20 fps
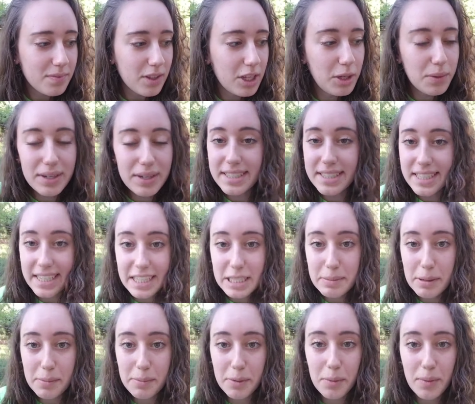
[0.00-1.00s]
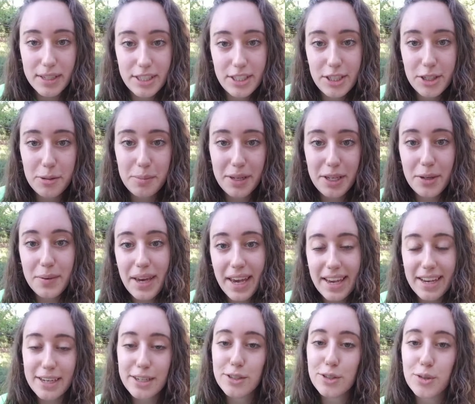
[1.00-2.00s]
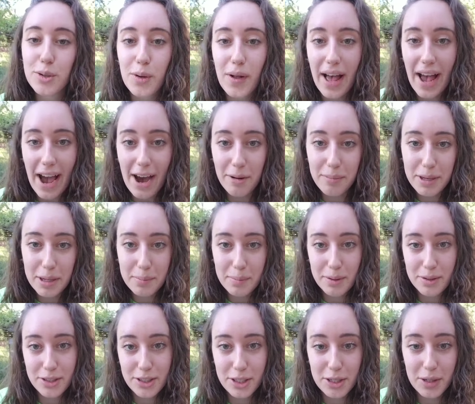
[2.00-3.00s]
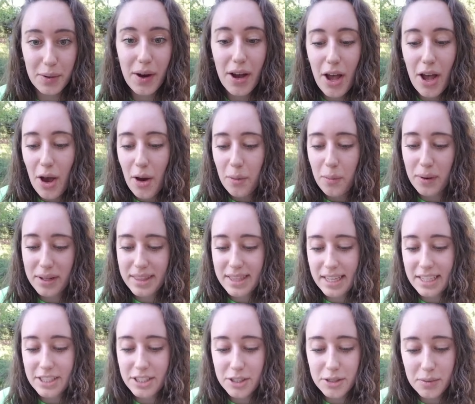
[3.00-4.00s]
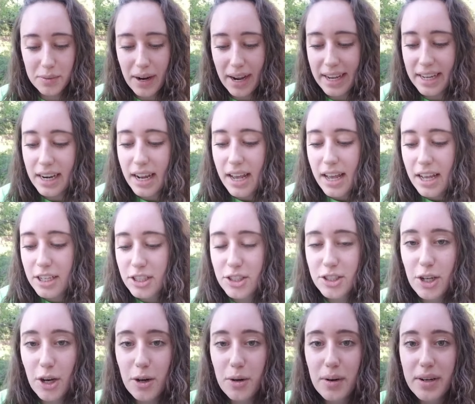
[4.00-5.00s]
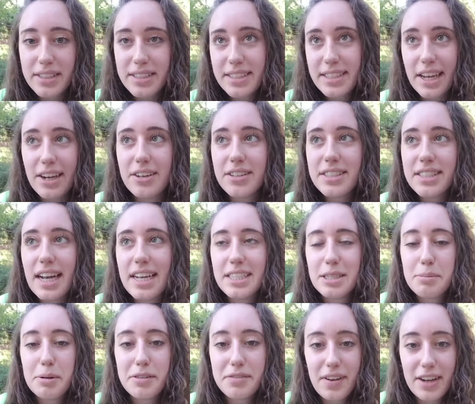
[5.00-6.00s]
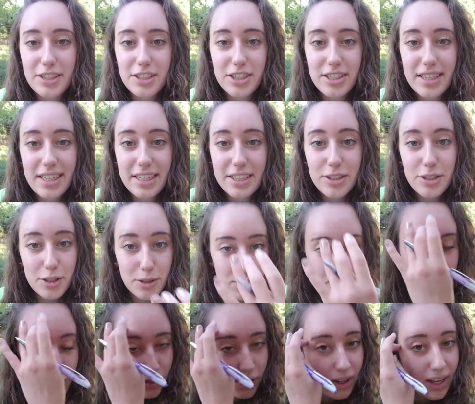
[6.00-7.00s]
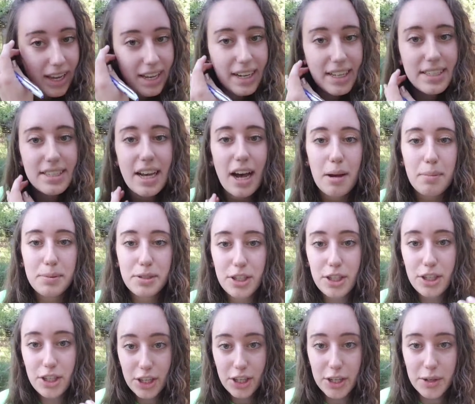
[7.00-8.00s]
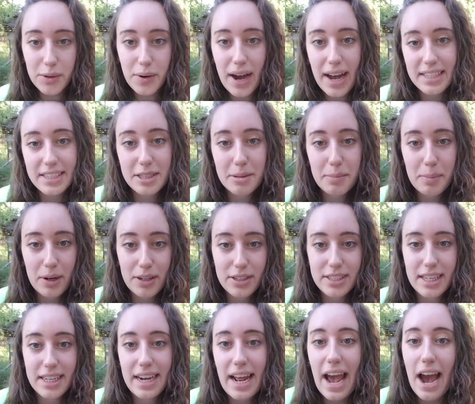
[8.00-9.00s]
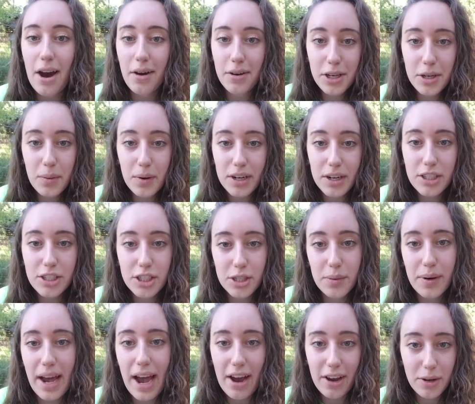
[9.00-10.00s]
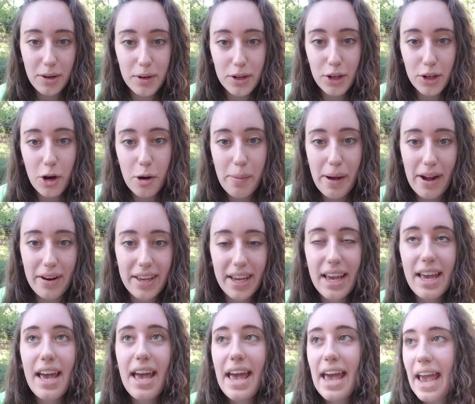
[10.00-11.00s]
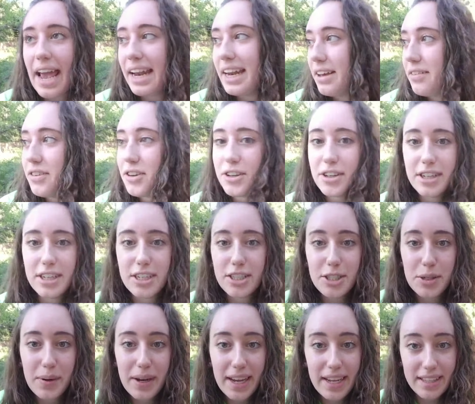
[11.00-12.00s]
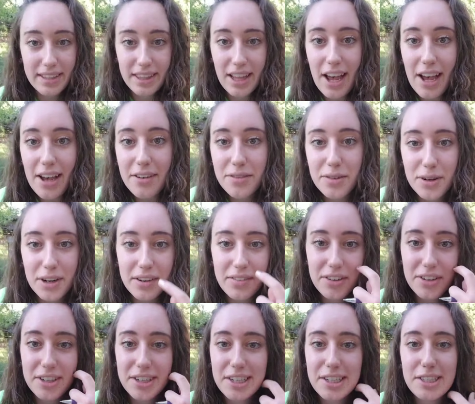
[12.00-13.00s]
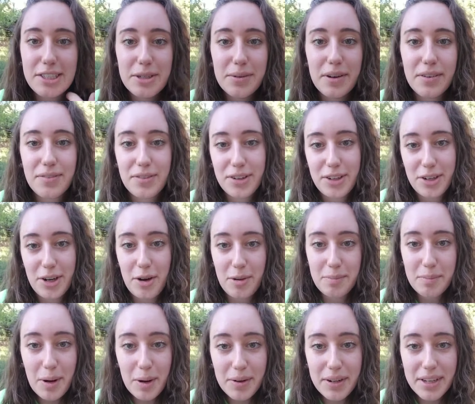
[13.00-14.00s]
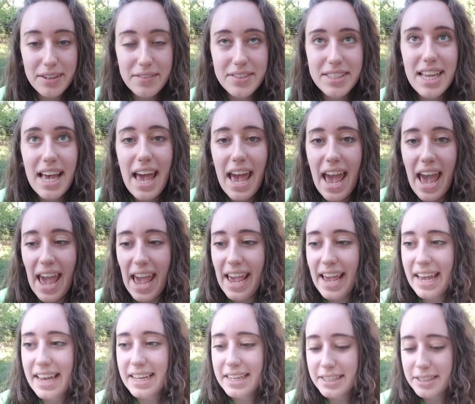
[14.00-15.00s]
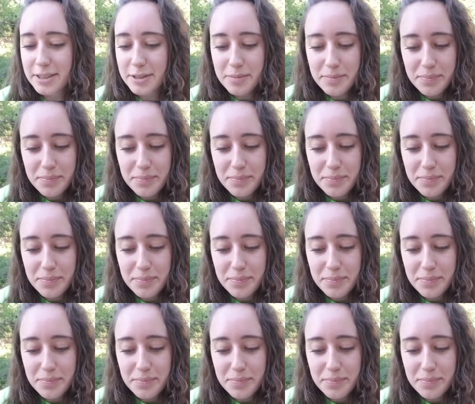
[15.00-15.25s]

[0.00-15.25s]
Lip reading: can teach people what to do, but you can't control how people do what they do, right? So sales as a profession is neutral, and it's up to you as the person how you want to do it, how you want to go about it, and if you're going to do it in love or if you're going to do it for your own motives. And